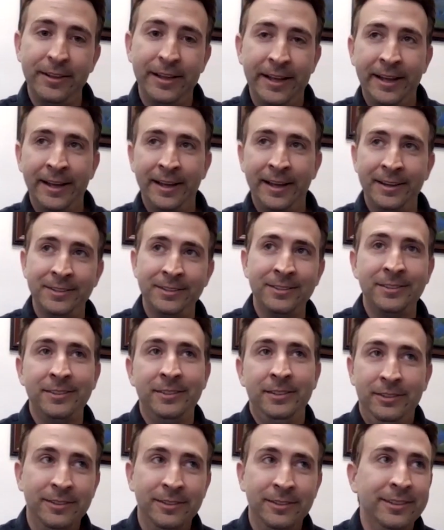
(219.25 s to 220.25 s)
And
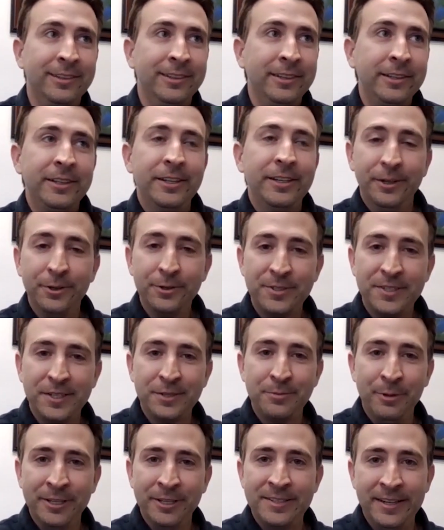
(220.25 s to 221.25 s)
you know,
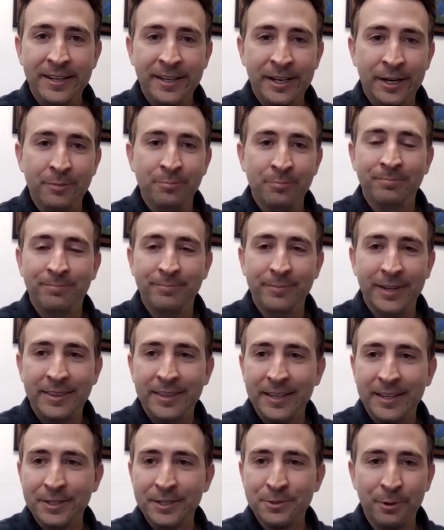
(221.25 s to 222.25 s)
six months in, I'm, I
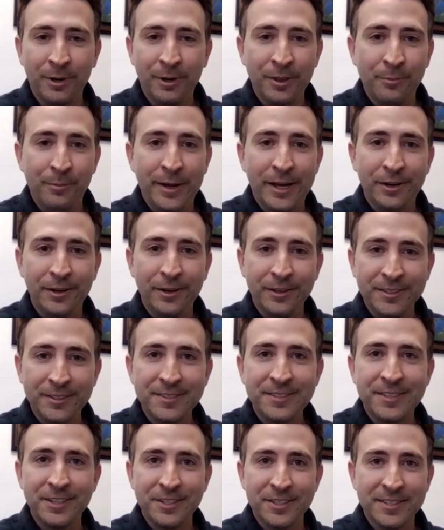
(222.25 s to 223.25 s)
think it's one of the better
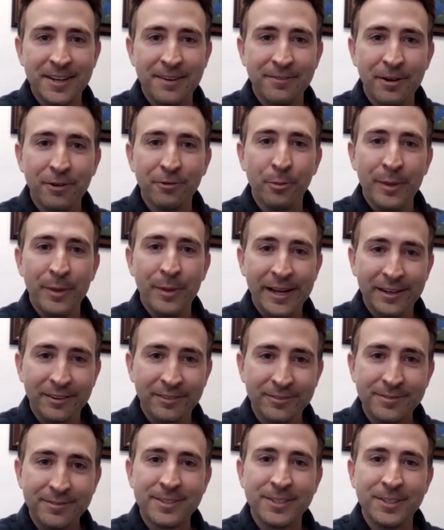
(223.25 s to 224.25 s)
decisions I've ever made,
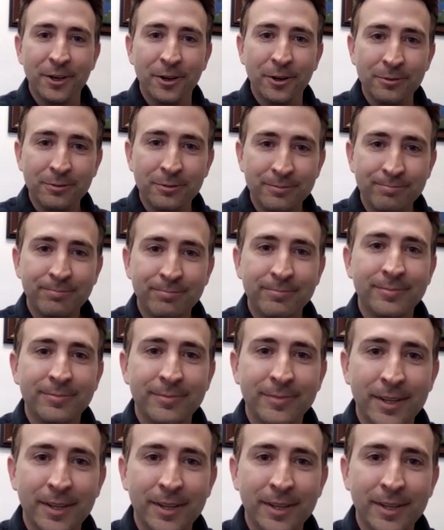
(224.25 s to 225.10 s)
so. And